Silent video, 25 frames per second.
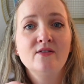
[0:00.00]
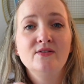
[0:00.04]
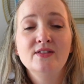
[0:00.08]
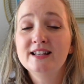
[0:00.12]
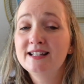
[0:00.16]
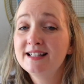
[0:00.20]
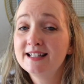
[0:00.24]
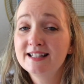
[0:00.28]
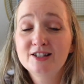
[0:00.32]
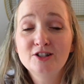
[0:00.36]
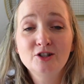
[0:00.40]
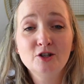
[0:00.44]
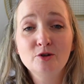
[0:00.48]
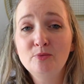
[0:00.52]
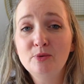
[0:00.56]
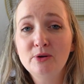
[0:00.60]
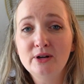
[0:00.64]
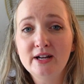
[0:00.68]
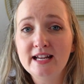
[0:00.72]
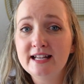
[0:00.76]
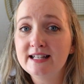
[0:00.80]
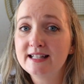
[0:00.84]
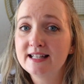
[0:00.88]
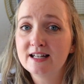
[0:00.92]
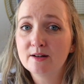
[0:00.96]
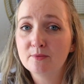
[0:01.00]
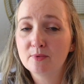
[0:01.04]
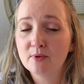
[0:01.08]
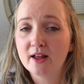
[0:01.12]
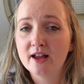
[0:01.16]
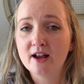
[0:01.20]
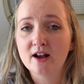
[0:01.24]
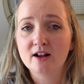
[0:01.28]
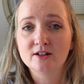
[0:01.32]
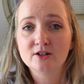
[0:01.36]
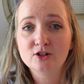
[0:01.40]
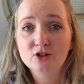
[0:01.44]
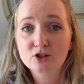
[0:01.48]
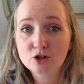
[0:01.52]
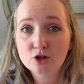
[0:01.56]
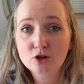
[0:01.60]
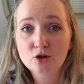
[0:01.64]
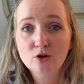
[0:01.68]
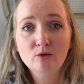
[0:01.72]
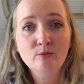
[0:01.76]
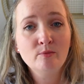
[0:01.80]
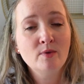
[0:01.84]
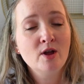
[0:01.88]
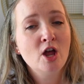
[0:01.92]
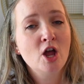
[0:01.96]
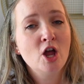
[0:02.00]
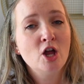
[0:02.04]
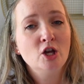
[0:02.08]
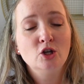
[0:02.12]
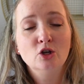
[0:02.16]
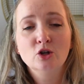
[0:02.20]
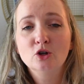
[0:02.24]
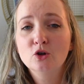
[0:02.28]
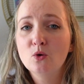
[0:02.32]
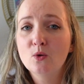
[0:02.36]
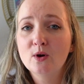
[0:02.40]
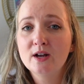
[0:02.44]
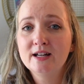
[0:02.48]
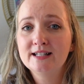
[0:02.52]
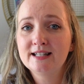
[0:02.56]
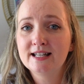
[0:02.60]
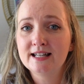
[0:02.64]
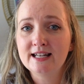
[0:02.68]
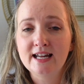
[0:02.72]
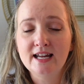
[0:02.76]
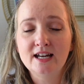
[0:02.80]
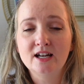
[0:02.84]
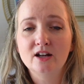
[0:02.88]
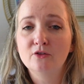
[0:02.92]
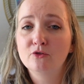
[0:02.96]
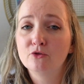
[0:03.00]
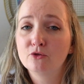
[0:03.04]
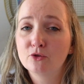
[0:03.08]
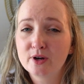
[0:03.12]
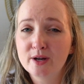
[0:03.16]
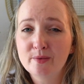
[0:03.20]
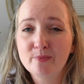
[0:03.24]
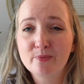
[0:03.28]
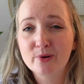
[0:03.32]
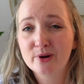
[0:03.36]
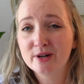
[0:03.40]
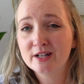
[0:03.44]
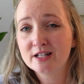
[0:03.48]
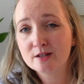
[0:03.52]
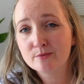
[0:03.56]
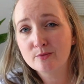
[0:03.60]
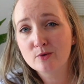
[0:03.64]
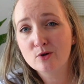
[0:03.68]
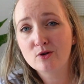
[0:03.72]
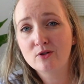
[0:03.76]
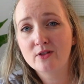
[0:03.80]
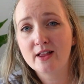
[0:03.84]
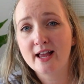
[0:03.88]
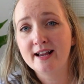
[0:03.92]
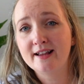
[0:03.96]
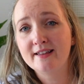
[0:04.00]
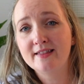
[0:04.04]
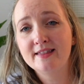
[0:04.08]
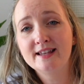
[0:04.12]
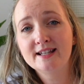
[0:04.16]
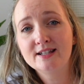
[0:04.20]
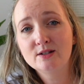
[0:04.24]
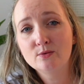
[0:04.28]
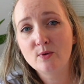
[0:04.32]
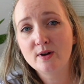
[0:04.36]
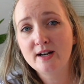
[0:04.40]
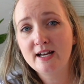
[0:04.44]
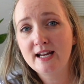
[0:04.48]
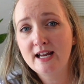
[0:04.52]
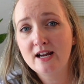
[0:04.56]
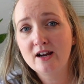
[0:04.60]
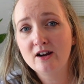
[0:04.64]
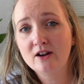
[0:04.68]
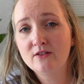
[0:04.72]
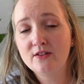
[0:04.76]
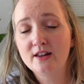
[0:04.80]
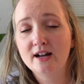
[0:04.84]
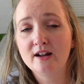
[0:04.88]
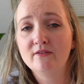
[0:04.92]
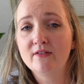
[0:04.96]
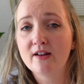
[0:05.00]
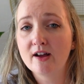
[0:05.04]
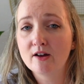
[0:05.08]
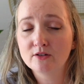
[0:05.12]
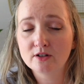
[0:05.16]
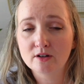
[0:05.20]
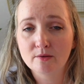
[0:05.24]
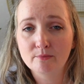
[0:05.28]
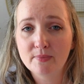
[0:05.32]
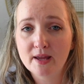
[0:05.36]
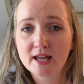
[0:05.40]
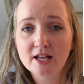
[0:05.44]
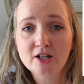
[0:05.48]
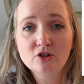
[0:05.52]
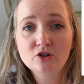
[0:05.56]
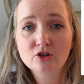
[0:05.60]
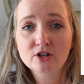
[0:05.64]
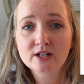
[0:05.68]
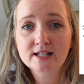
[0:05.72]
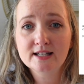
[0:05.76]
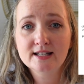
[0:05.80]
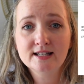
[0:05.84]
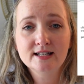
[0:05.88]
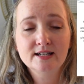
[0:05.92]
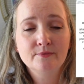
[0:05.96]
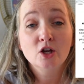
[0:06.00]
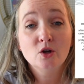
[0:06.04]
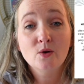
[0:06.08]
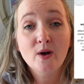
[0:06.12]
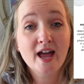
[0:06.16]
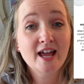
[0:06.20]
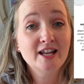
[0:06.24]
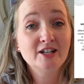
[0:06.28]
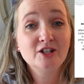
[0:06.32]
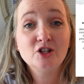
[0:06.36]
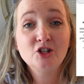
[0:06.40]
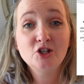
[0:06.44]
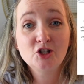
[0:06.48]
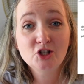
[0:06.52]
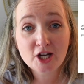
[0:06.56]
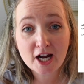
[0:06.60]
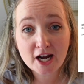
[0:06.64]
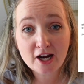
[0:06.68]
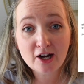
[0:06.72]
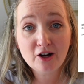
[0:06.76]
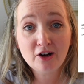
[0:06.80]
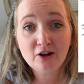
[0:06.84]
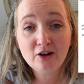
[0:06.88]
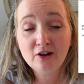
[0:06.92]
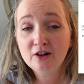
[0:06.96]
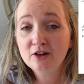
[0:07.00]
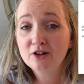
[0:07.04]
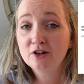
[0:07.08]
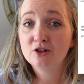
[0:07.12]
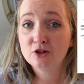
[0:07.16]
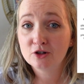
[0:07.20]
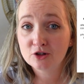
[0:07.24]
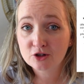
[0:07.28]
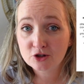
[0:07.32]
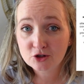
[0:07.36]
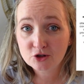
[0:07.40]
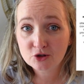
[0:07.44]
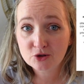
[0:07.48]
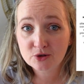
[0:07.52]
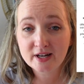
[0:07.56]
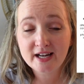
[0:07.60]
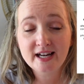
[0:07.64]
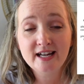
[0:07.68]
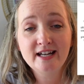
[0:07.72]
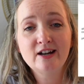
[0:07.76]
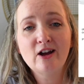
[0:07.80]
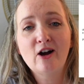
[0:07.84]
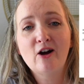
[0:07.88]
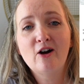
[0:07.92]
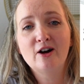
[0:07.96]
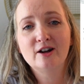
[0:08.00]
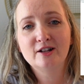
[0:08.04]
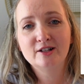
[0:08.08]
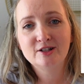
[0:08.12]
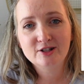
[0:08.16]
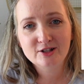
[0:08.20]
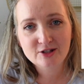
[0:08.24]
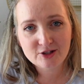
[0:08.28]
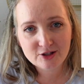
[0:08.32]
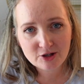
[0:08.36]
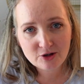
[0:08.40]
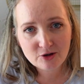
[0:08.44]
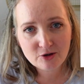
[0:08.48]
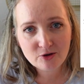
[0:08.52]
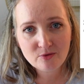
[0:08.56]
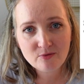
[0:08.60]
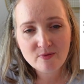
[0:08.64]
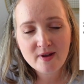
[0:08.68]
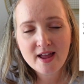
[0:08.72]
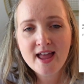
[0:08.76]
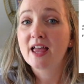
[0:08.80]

This is super easy to play on Zoom. You're going to need a free printable like this one here that I found on Pinterest. Go ahead and share your screen on Zoom